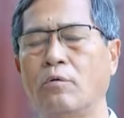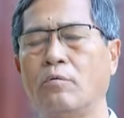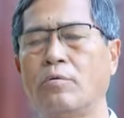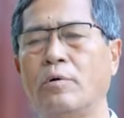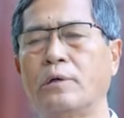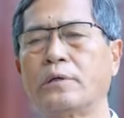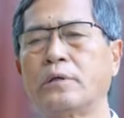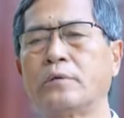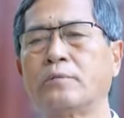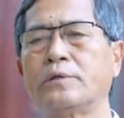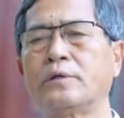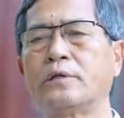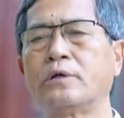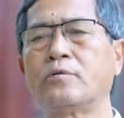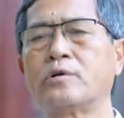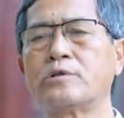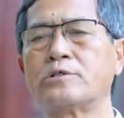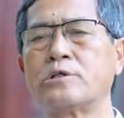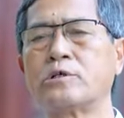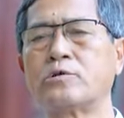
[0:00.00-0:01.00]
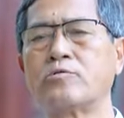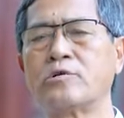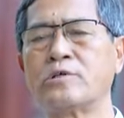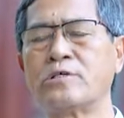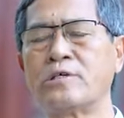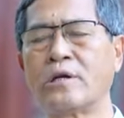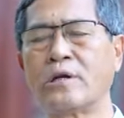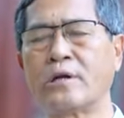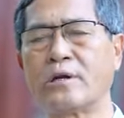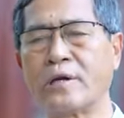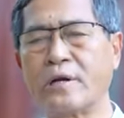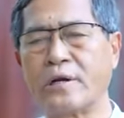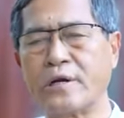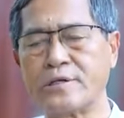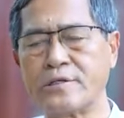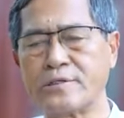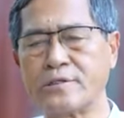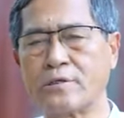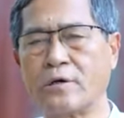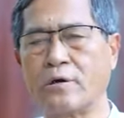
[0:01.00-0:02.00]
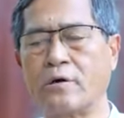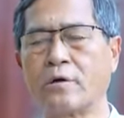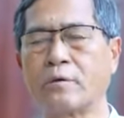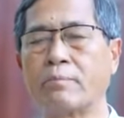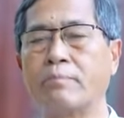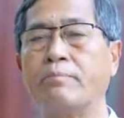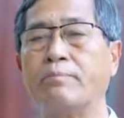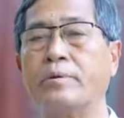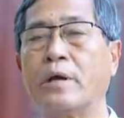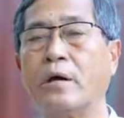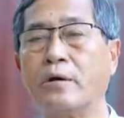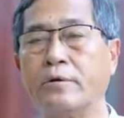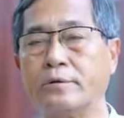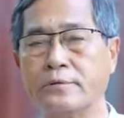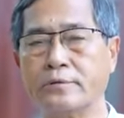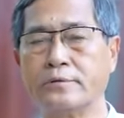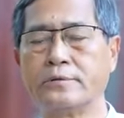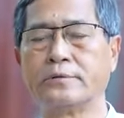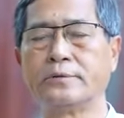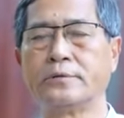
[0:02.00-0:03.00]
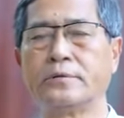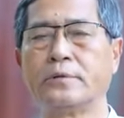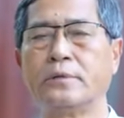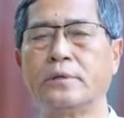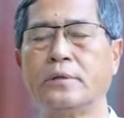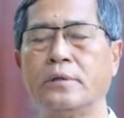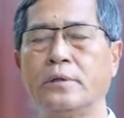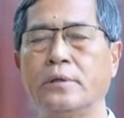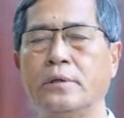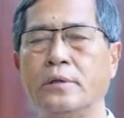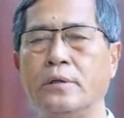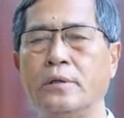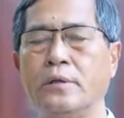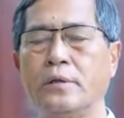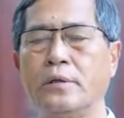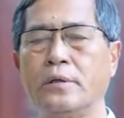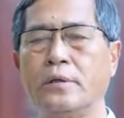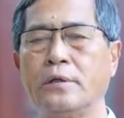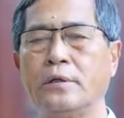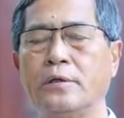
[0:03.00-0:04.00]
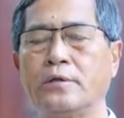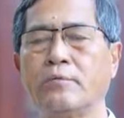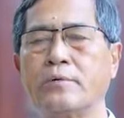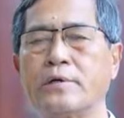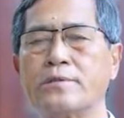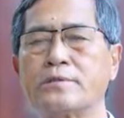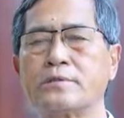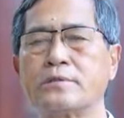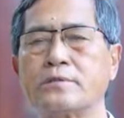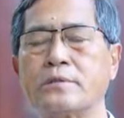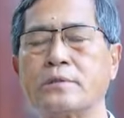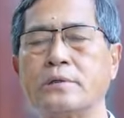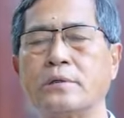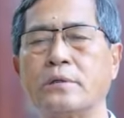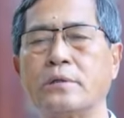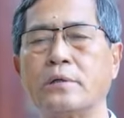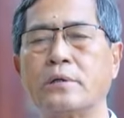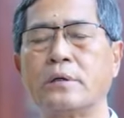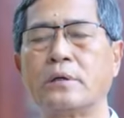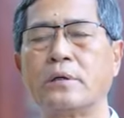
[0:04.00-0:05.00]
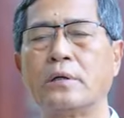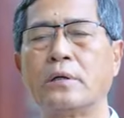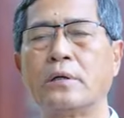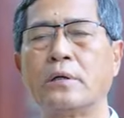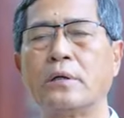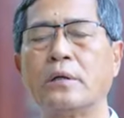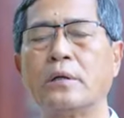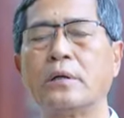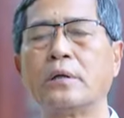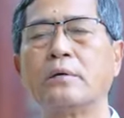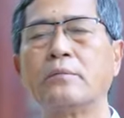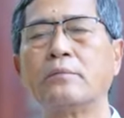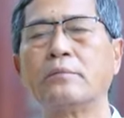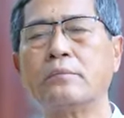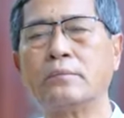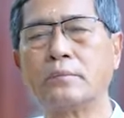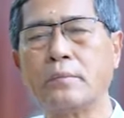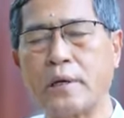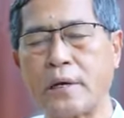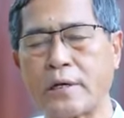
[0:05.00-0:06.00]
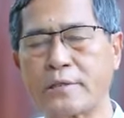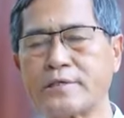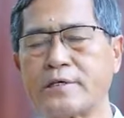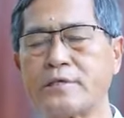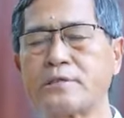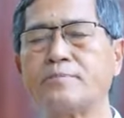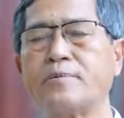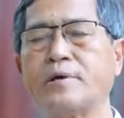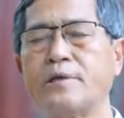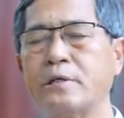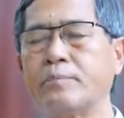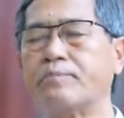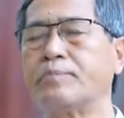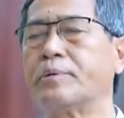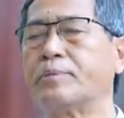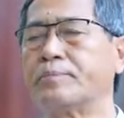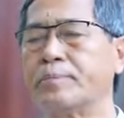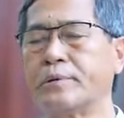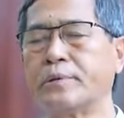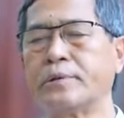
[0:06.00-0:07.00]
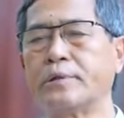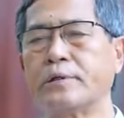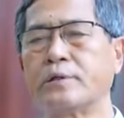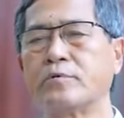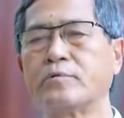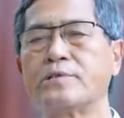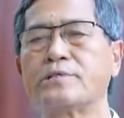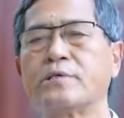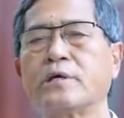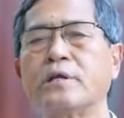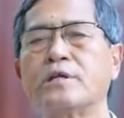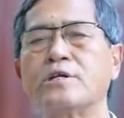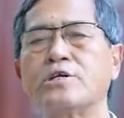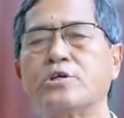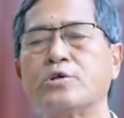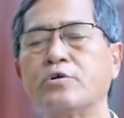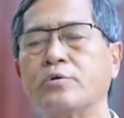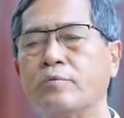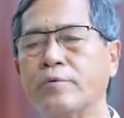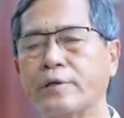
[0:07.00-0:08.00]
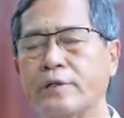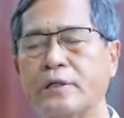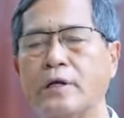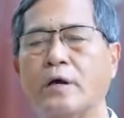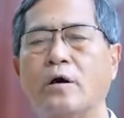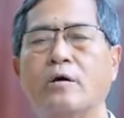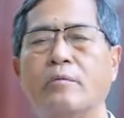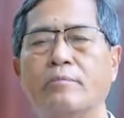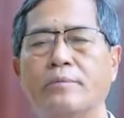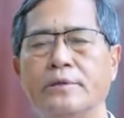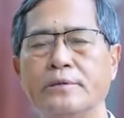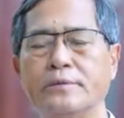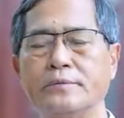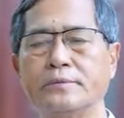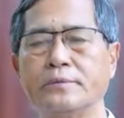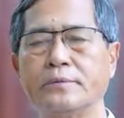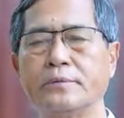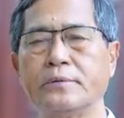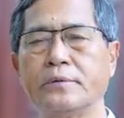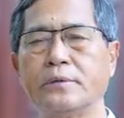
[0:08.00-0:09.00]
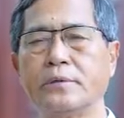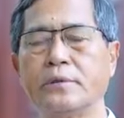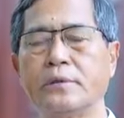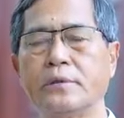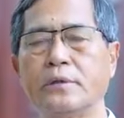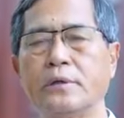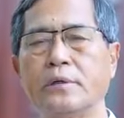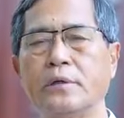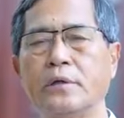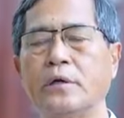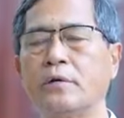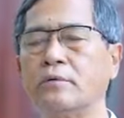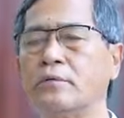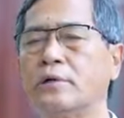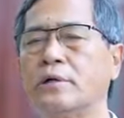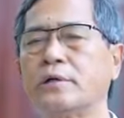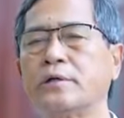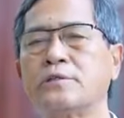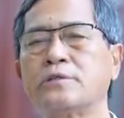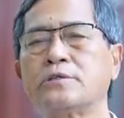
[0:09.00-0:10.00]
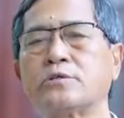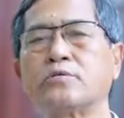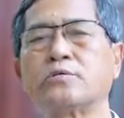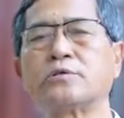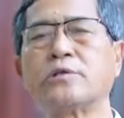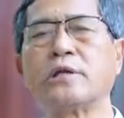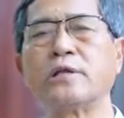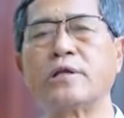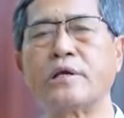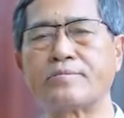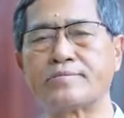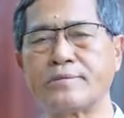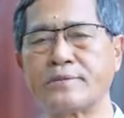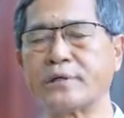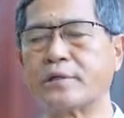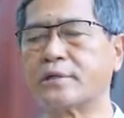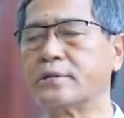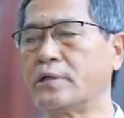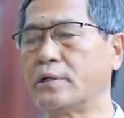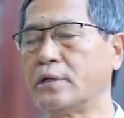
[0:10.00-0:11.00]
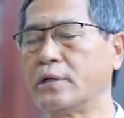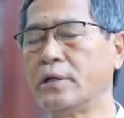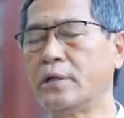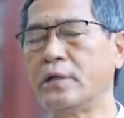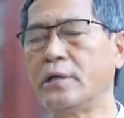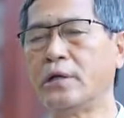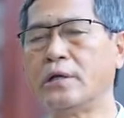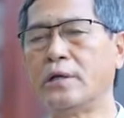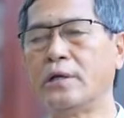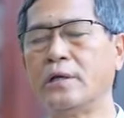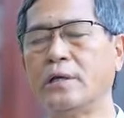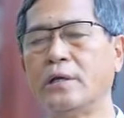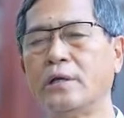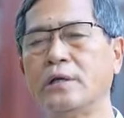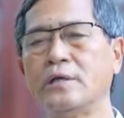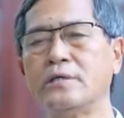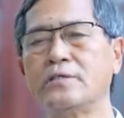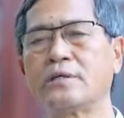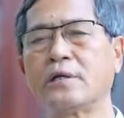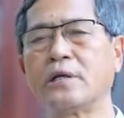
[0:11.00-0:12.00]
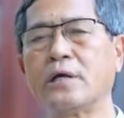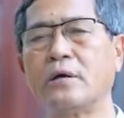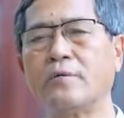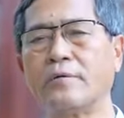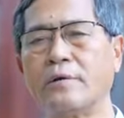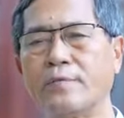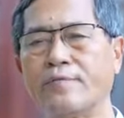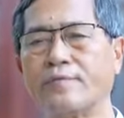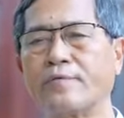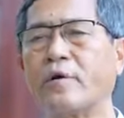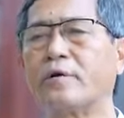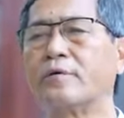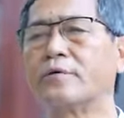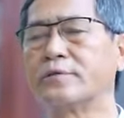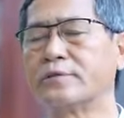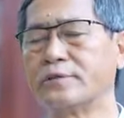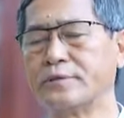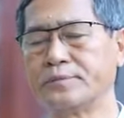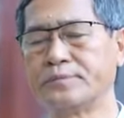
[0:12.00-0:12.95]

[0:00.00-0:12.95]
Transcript: whatever the constitutional rights are bound, it was accessed by the people, it was ensured by the government. Now it is totally absent in each and every front.